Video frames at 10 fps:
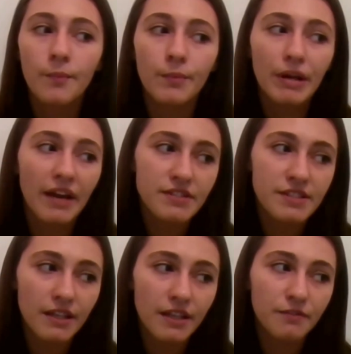But I've
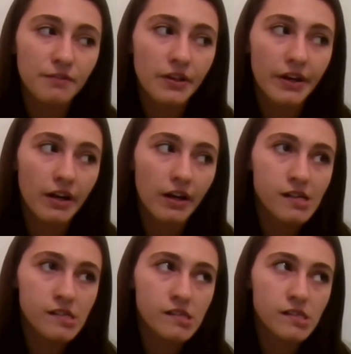seen
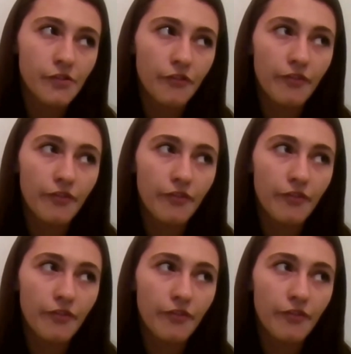uh,